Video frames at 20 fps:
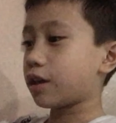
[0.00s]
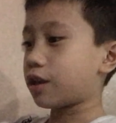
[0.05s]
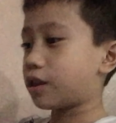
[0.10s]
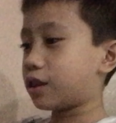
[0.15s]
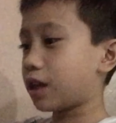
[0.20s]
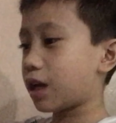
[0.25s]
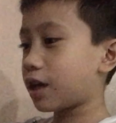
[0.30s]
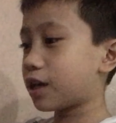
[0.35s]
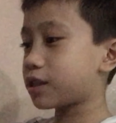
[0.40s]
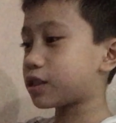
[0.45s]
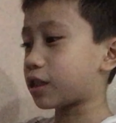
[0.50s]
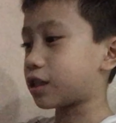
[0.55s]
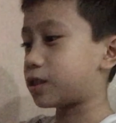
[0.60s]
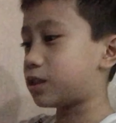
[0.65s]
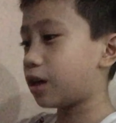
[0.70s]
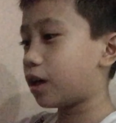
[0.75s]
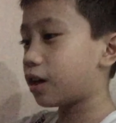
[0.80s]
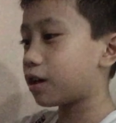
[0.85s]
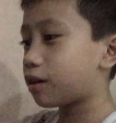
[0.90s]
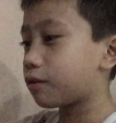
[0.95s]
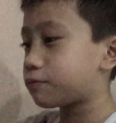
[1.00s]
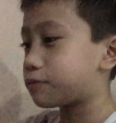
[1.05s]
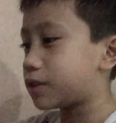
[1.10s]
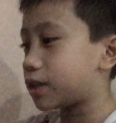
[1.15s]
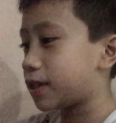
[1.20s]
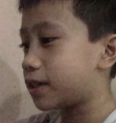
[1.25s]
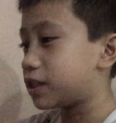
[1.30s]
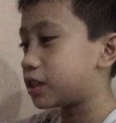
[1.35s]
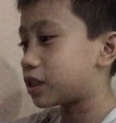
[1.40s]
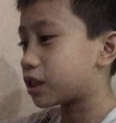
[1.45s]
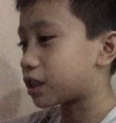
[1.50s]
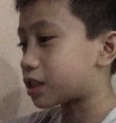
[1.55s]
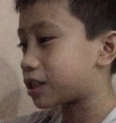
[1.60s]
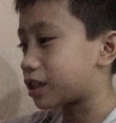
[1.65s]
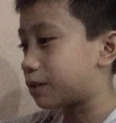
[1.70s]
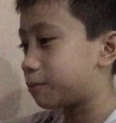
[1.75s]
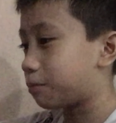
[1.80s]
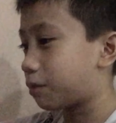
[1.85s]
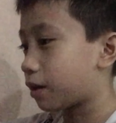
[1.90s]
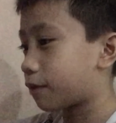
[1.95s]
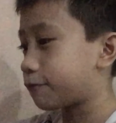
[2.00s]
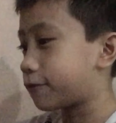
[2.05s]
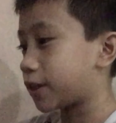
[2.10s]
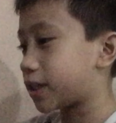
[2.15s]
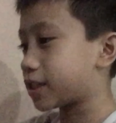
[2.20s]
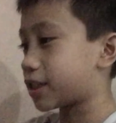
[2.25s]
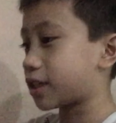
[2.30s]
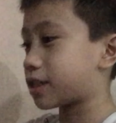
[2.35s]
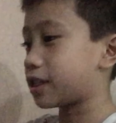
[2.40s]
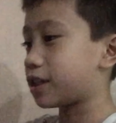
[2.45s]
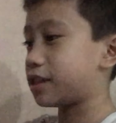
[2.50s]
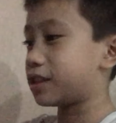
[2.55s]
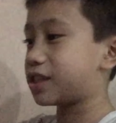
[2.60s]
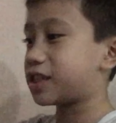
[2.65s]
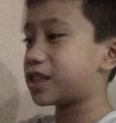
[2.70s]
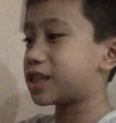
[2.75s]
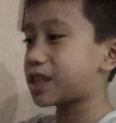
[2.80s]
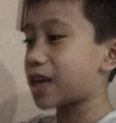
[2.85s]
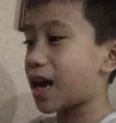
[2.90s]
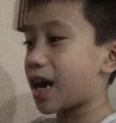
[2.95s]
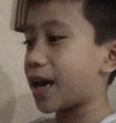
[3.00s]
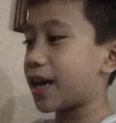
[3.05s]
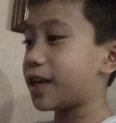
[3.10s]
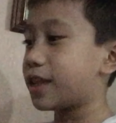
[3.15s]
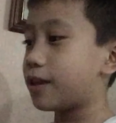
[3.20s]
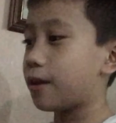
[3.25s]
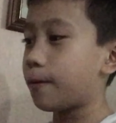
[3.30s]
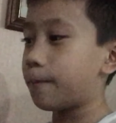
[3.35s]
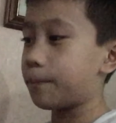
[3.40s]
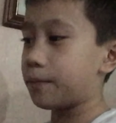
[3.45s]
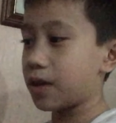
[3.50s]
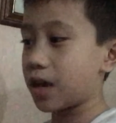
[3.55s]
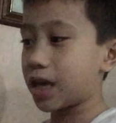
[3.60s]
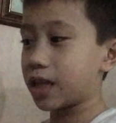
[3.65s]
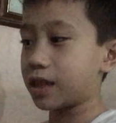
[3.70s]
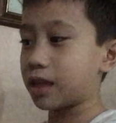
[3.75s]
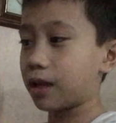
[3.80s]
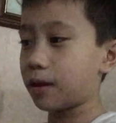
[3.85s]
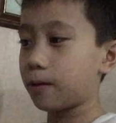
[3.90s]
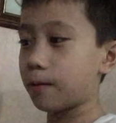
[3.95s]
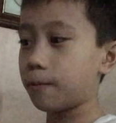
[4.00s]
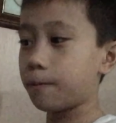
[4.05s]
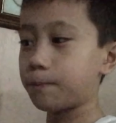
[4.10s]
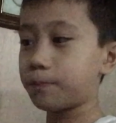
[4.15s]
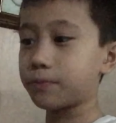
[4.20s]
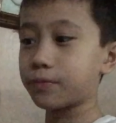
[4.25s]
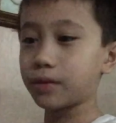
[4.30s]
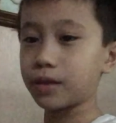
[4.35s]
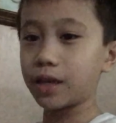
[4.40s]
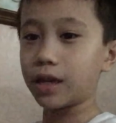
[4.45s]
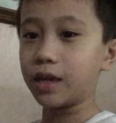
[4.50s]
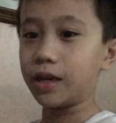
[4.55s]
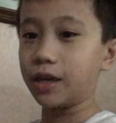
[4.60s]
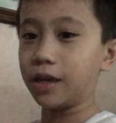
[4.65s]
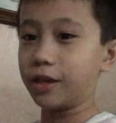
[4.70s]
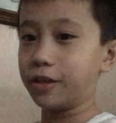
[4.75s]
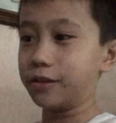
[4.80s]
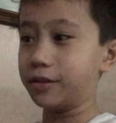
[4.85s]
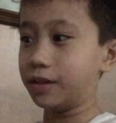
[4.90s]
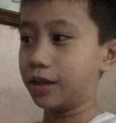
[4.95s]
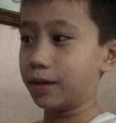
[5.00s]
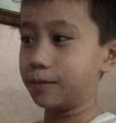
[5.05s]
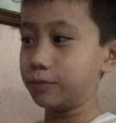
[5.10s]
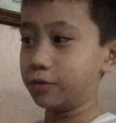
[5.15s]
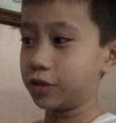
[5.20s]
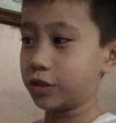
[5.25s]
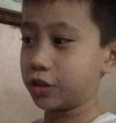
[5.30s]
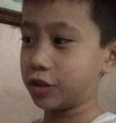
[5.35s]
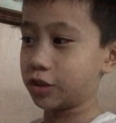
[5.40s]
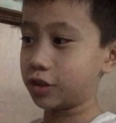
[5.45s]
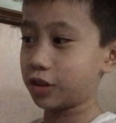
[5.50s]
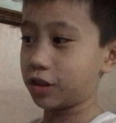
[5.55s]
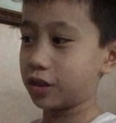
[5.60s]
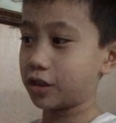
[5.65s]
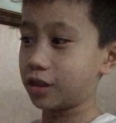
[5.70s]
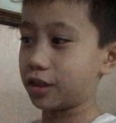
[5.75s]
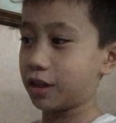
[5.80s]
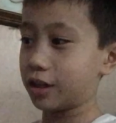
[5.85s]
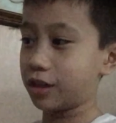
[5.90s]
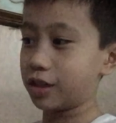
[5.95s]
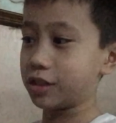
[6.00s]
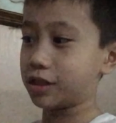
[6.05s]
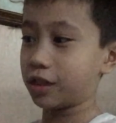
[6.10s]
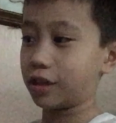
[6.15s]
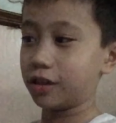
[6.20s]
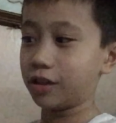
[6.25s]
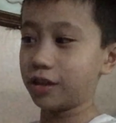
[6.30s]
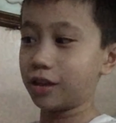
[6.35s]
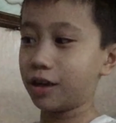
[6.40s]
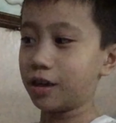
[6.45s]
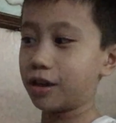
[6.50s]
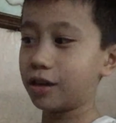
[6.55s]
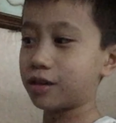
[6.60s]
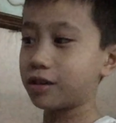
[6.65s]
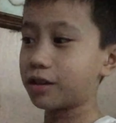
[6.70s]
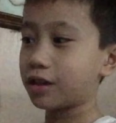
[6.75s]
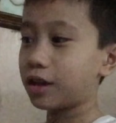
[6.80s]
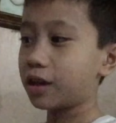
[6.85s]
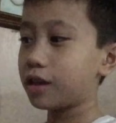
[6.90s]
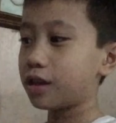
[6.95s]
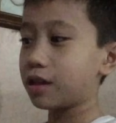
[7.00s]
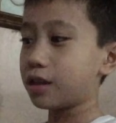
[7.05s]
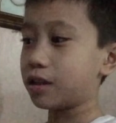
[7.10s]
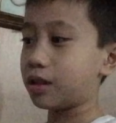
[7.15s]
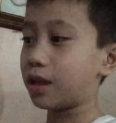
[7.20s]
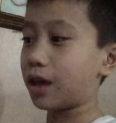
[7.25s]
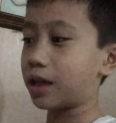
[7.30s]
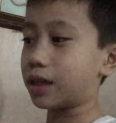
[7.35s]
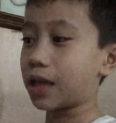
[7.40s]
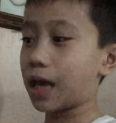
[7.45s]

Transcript: There's a ton of changes and bug fixes inside, and and I'm sure there's a lot that